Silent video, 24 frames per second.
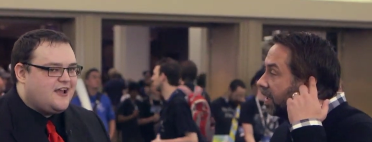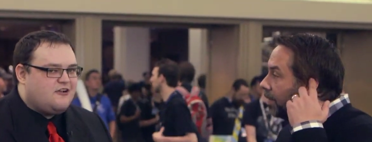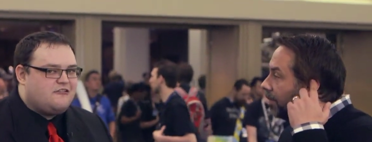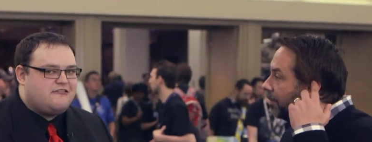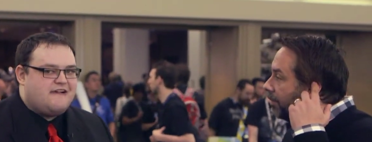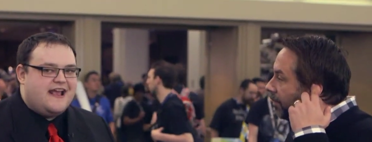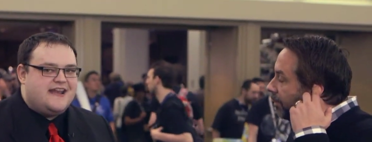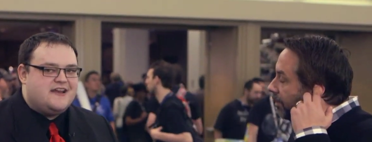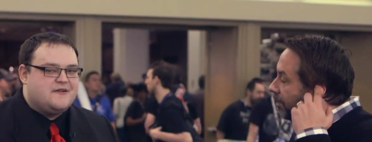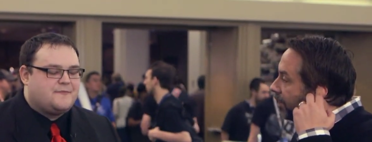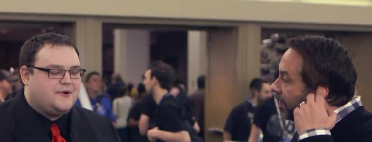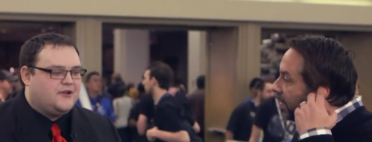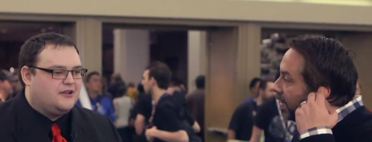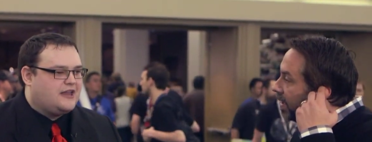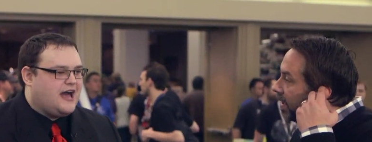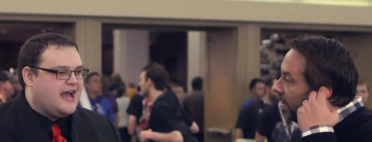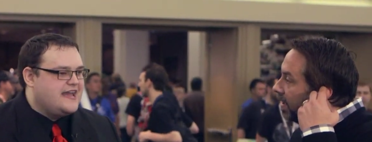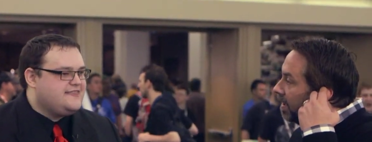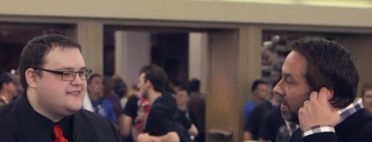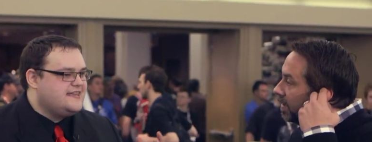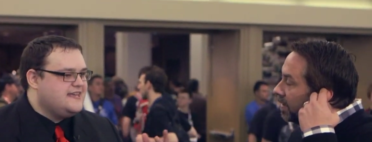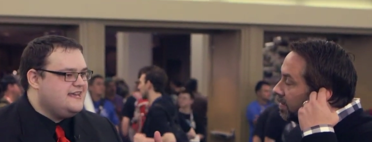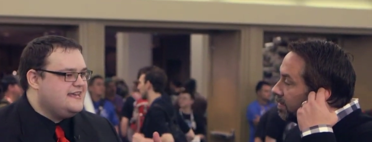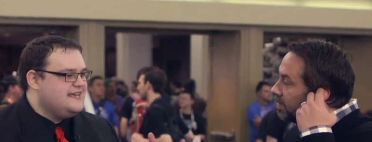Speaker 1: incredible. I
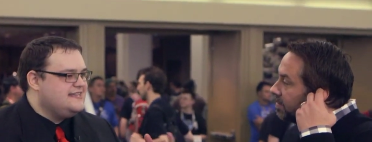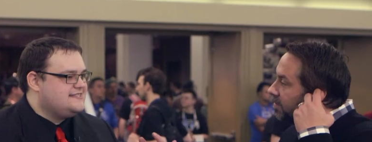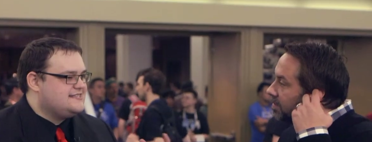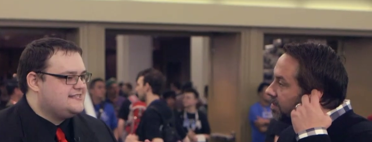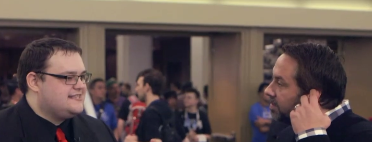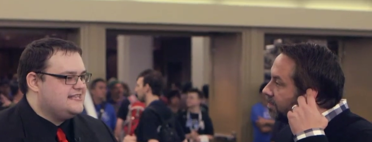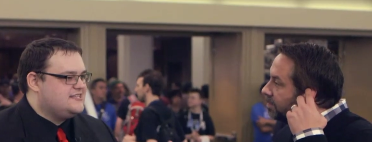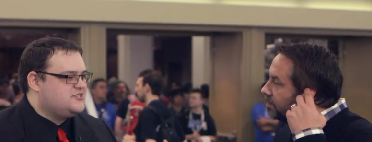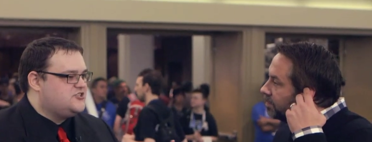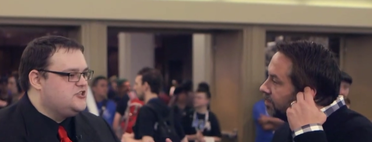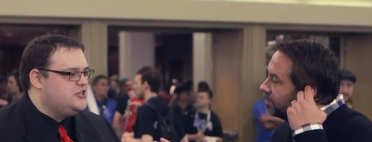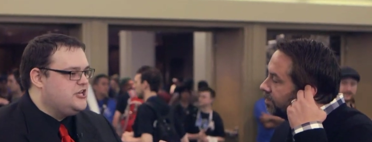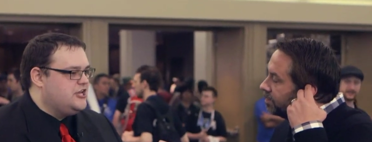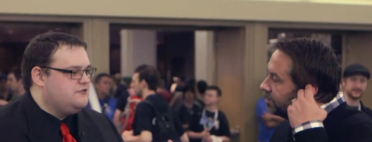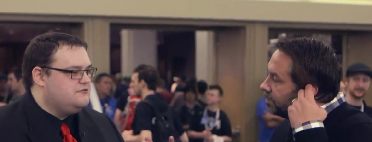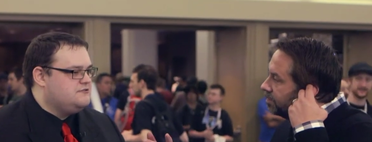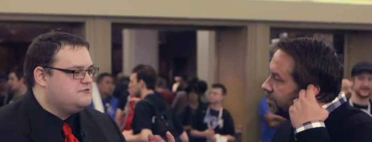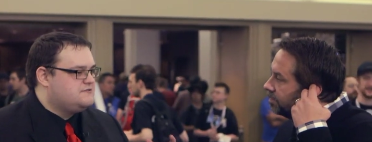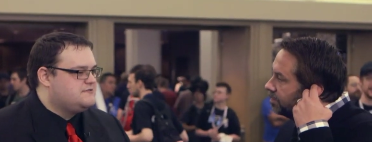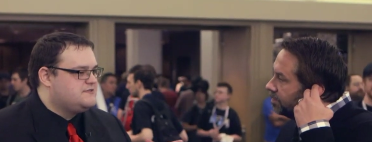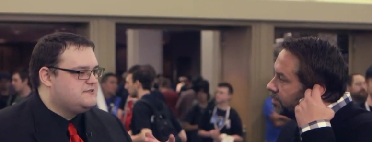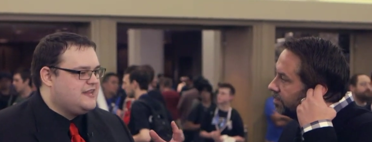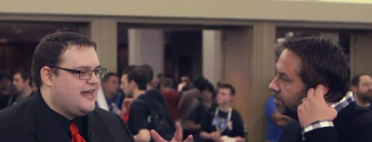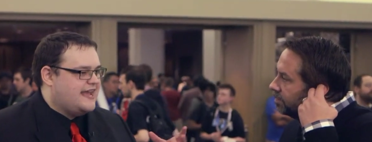think it's this new
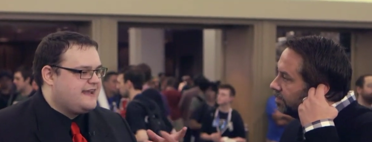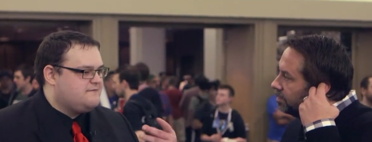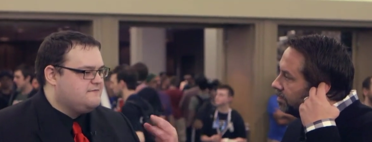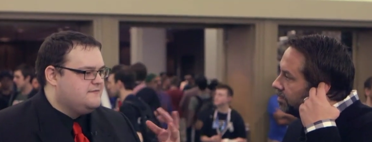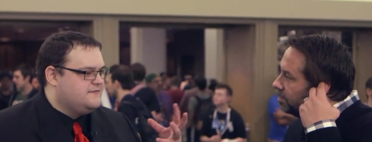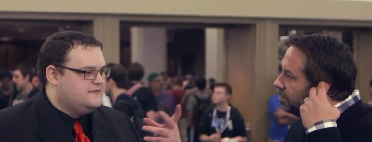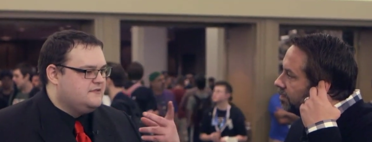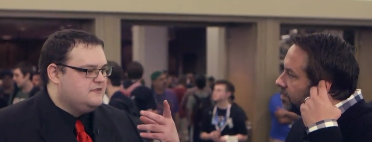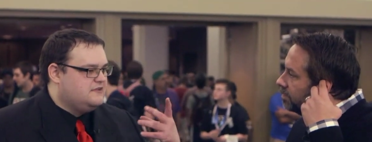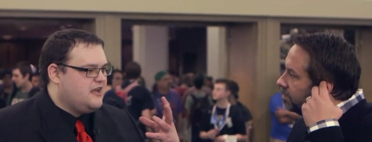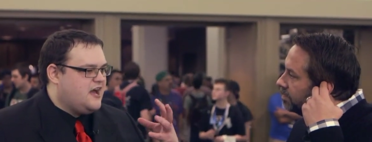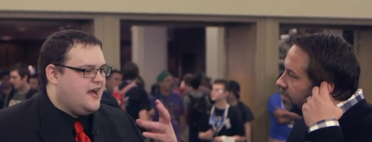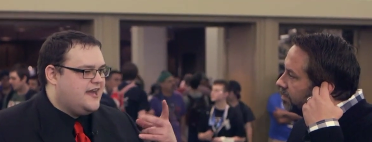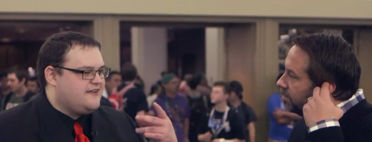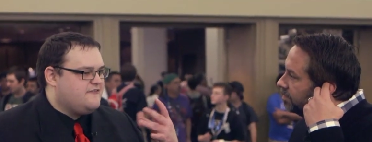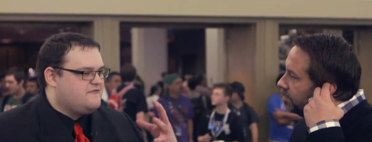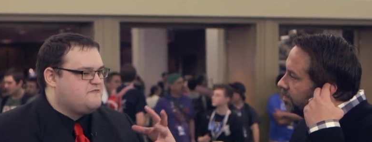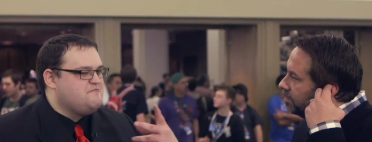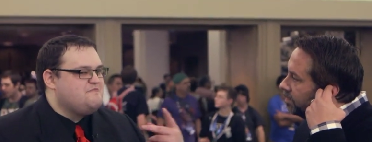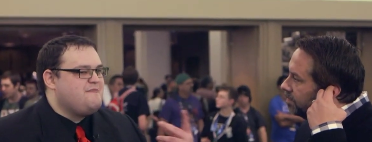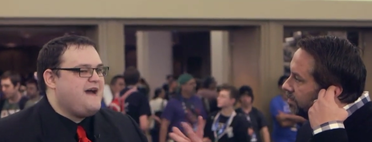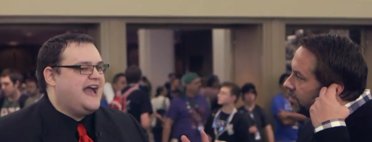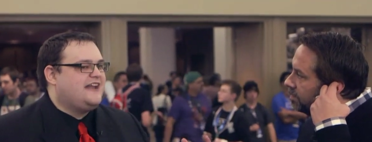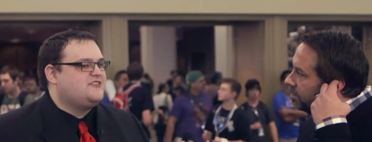like kind of
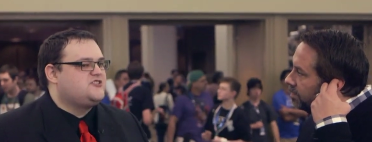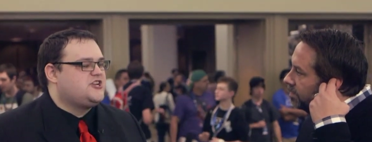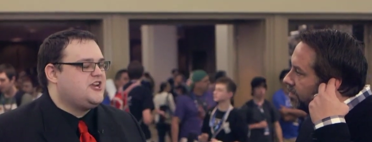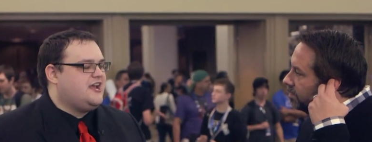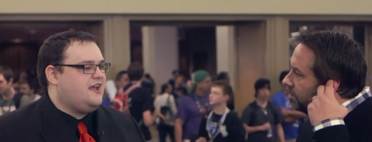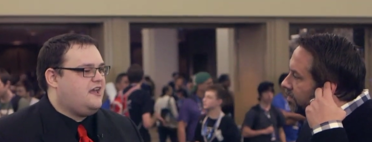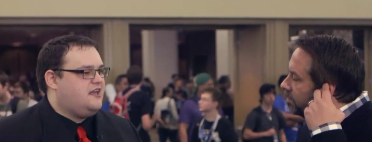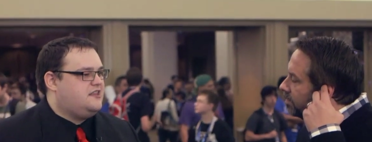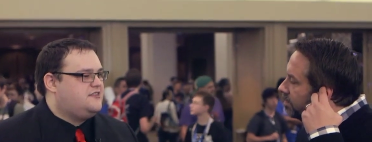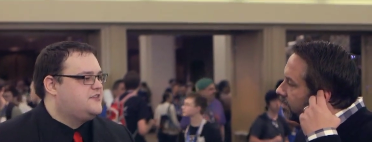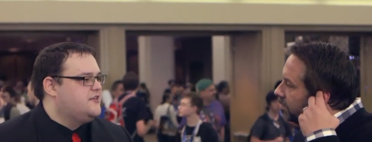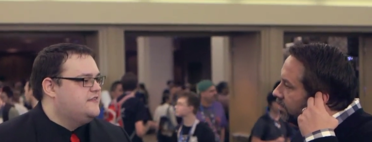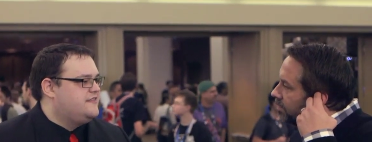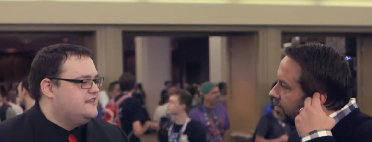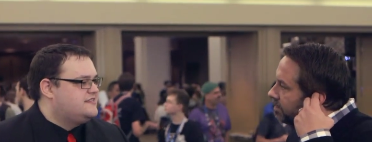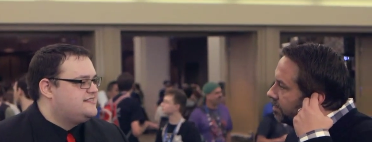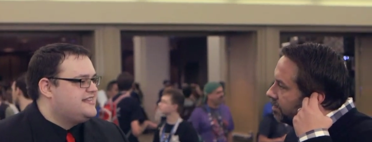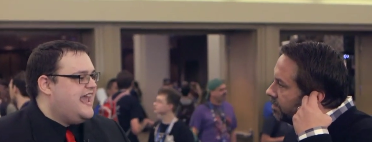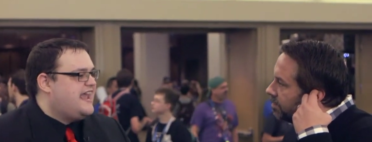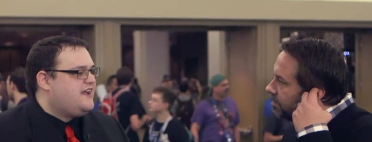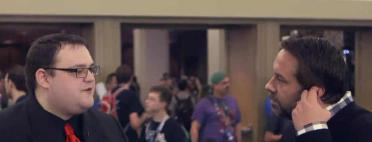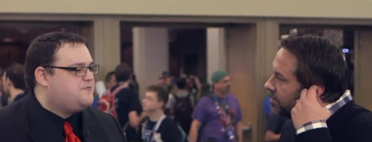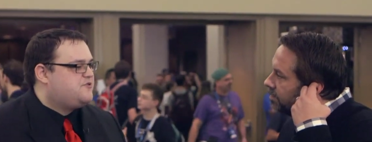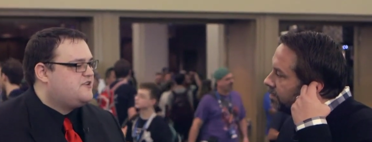magic that the
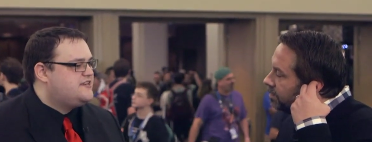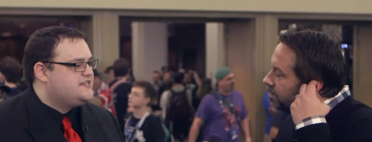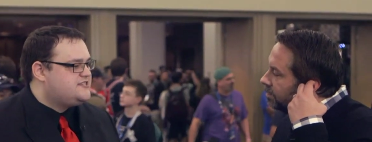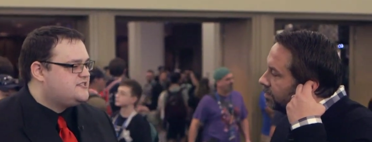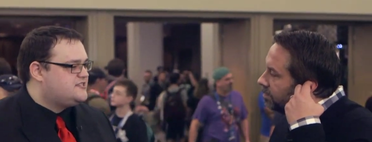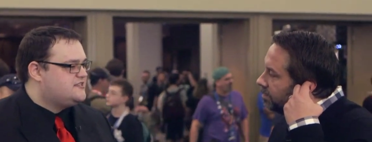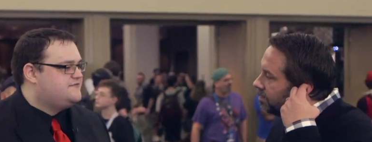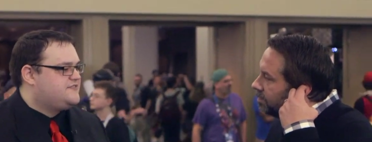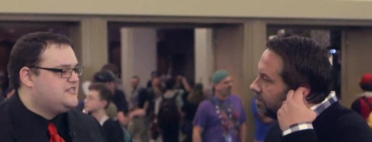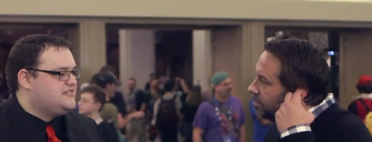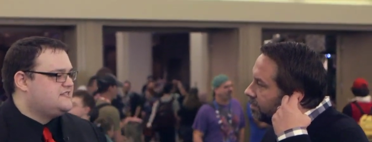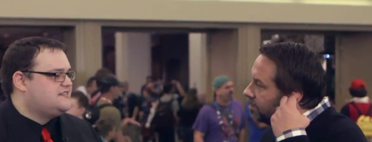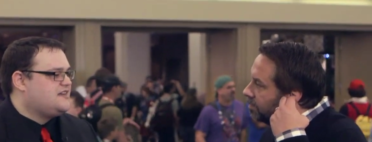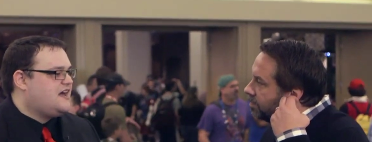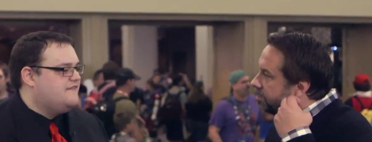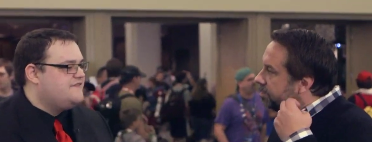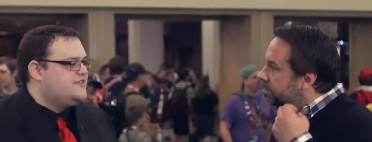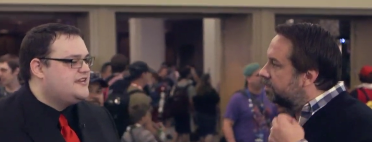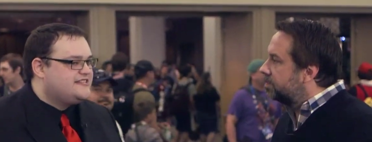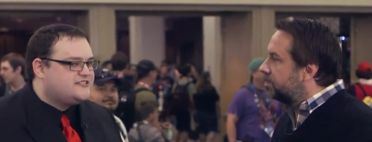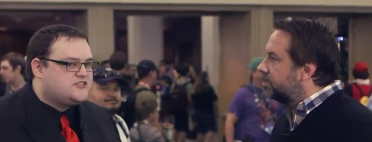tech priests have discovered.